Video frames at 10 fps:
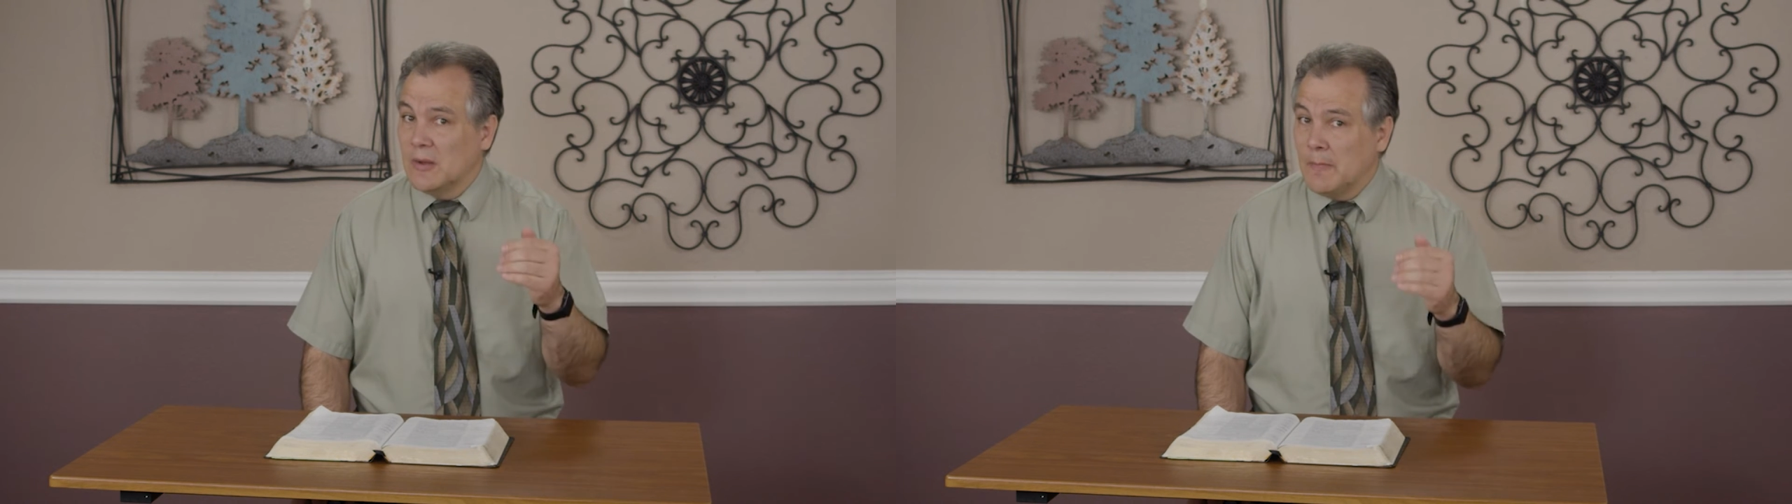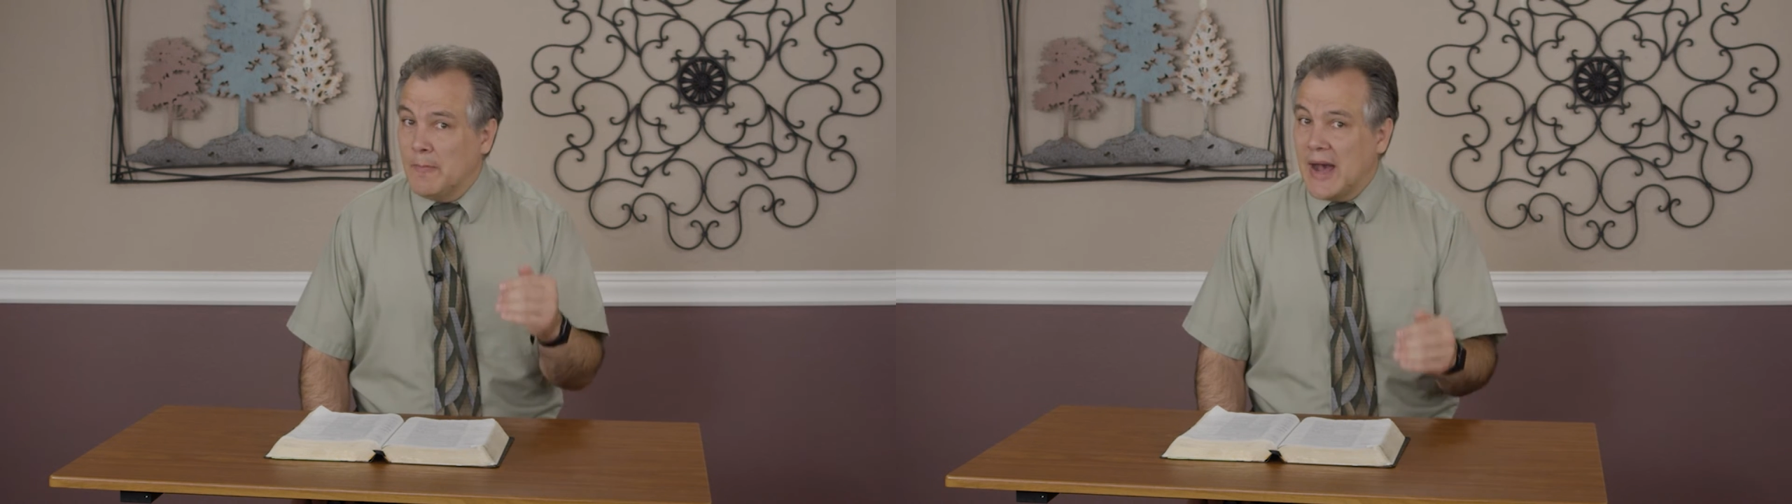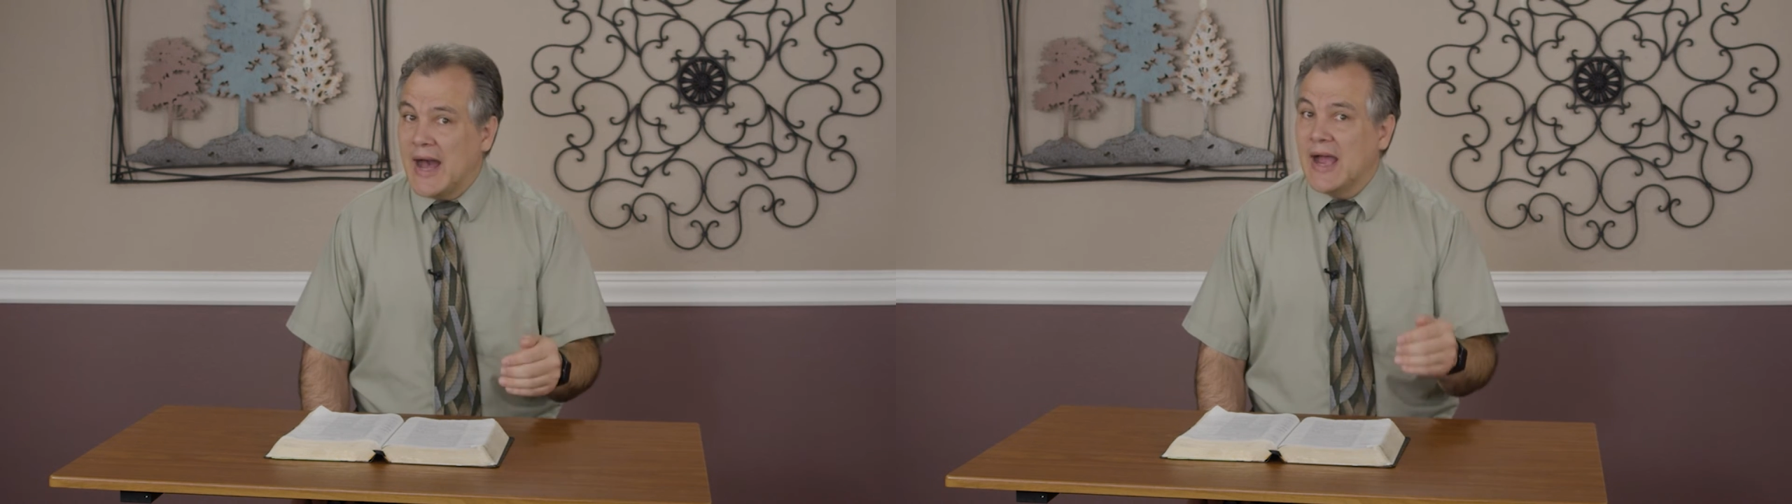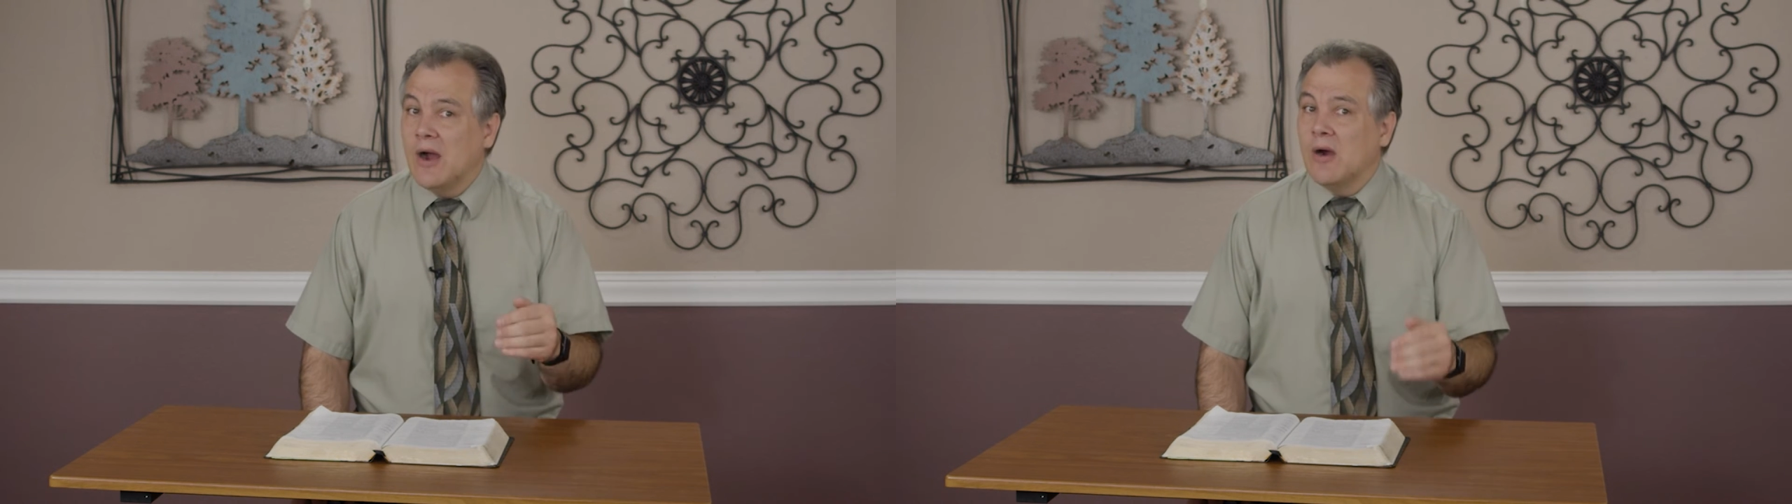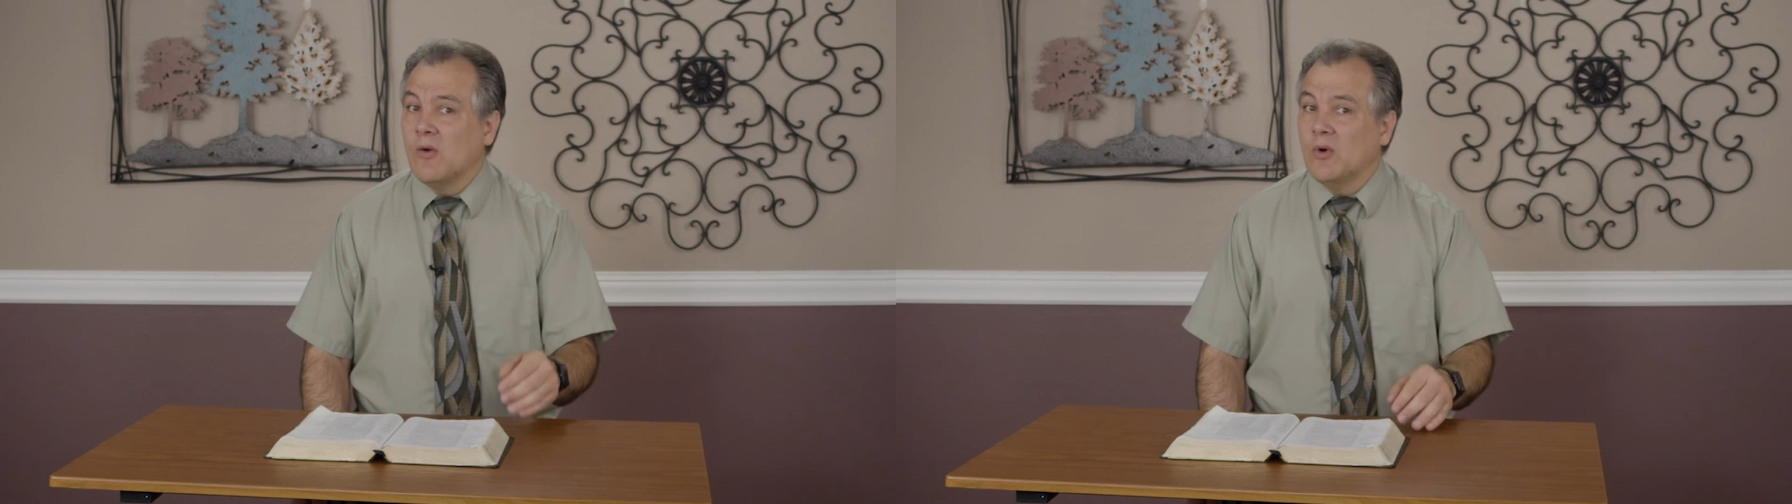by
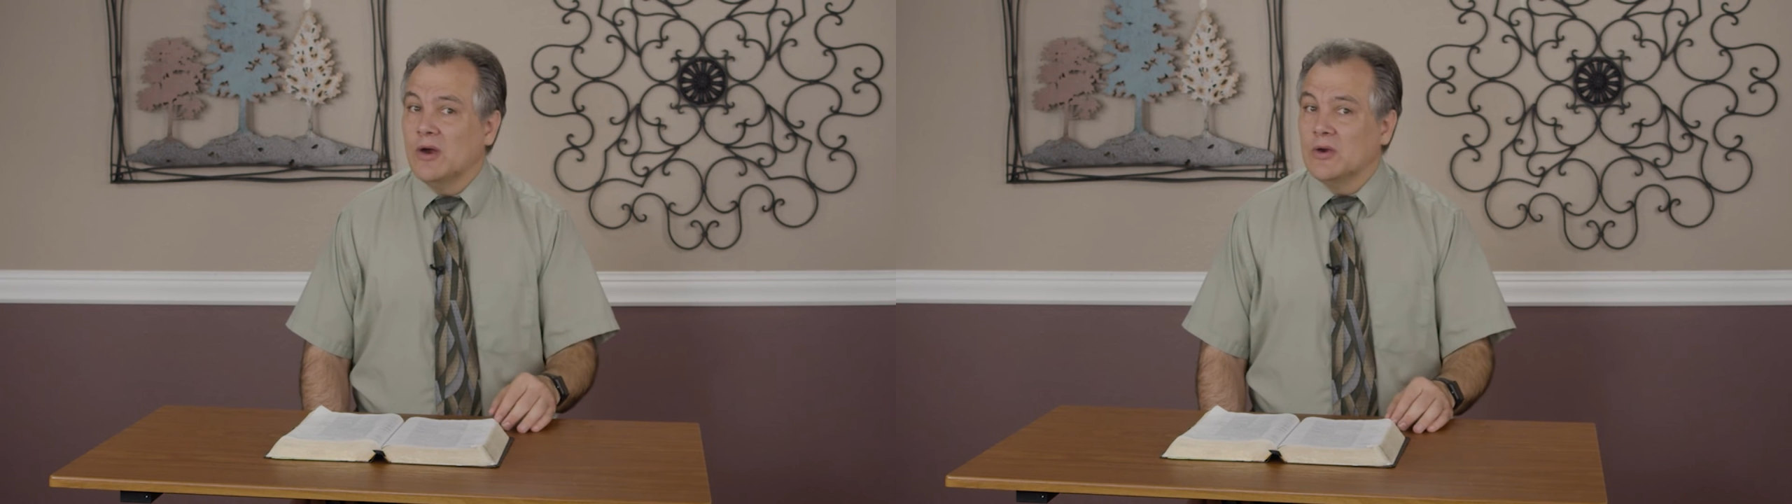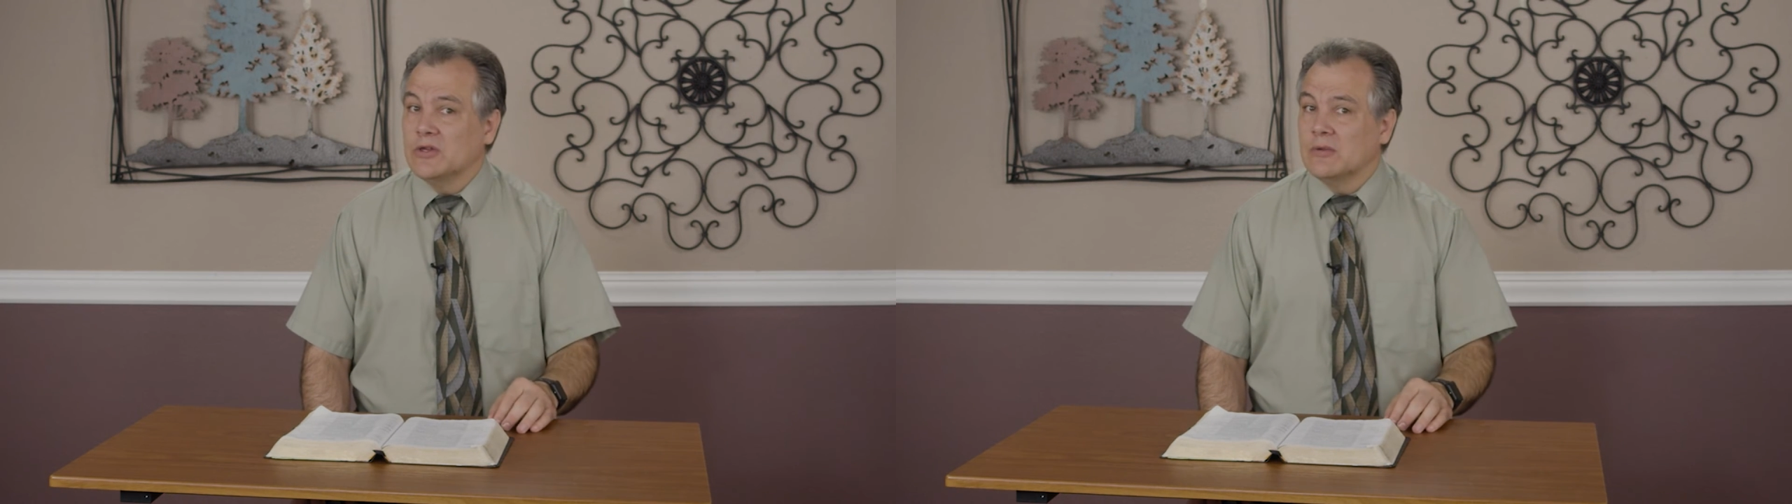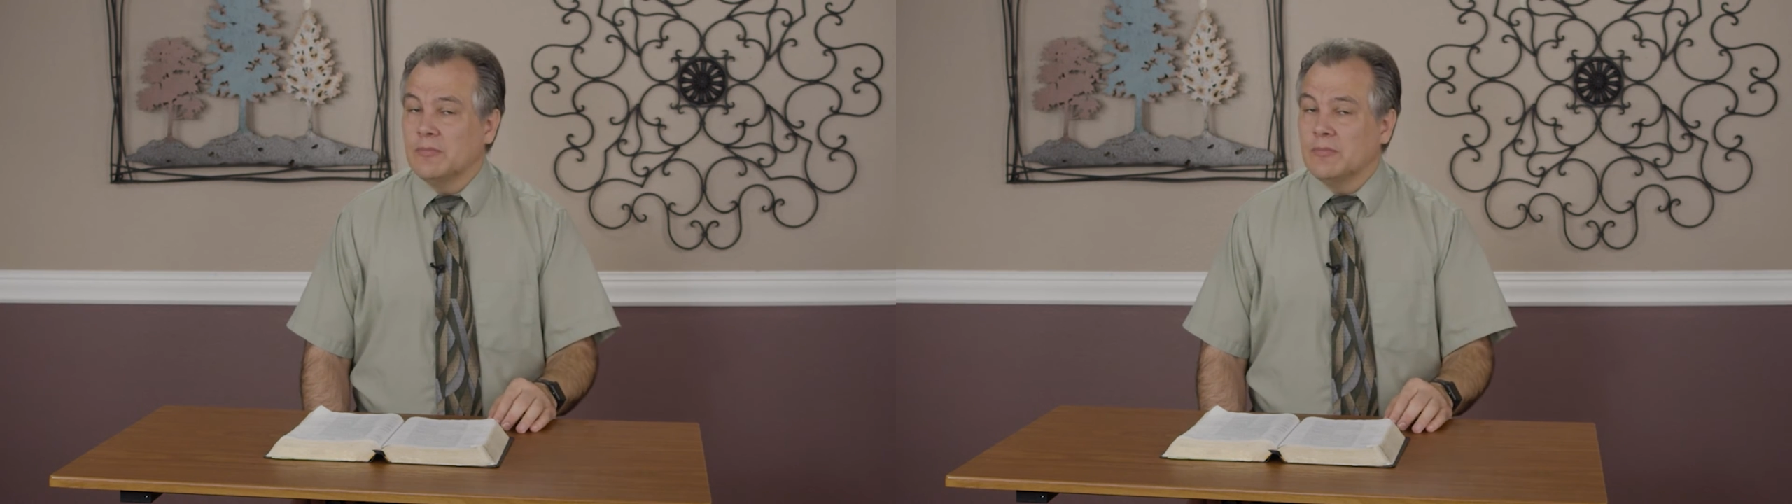our words.